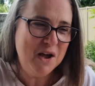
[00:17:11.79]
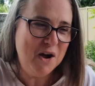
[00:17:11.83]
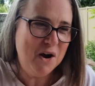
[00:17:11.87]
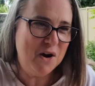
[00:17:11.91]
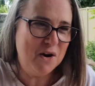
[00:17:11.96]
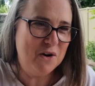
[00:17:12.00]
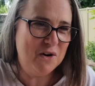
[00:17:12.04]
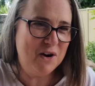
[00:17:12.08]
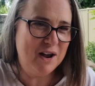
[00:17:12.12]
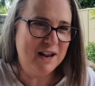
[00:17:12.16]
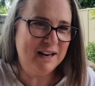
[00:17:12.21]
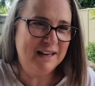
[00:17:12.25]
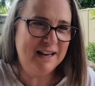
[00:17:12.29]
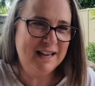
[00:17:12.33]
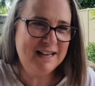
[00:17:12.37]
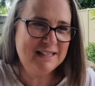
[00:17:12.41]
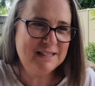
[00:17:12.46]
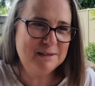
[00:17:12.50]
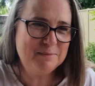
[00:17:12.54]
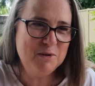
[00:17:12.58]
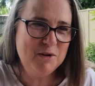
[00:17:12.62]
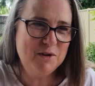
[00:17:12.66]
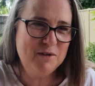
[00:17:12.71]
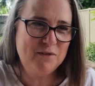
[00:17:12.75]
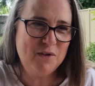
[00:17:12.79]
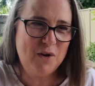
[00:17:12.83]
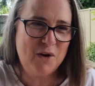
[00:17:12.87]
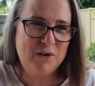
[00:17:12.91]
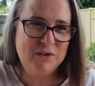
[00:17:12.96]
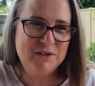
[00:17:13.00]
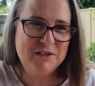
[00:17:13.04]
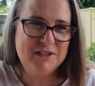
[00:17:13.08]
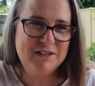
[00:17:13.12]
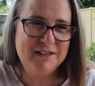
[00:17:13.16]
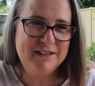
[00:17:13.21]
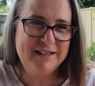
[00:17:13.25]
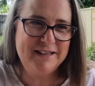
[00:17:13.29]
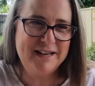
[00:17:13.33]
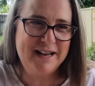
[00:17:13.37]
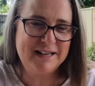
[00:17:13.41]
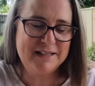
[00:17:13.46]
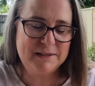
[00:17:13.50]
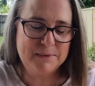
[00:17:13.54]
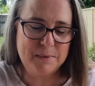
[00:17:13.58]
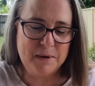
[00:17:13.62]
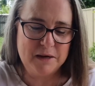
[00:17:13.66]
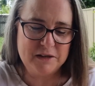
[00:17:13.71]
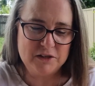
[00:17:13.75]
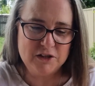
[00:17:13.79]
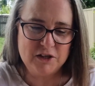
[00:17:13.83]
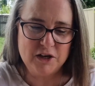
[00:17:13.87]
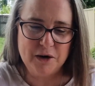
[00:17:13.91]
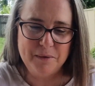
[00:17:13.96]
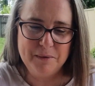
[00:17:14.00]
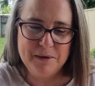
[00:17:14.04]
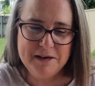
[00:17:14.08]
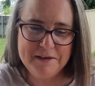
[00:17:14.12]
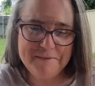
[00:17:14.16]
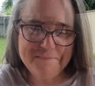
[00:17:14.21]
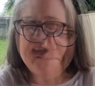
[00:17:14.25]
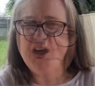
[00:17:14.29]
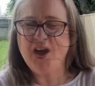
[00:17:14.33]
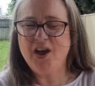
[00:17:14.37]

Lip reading: All right, let's move on to the next one, shall we?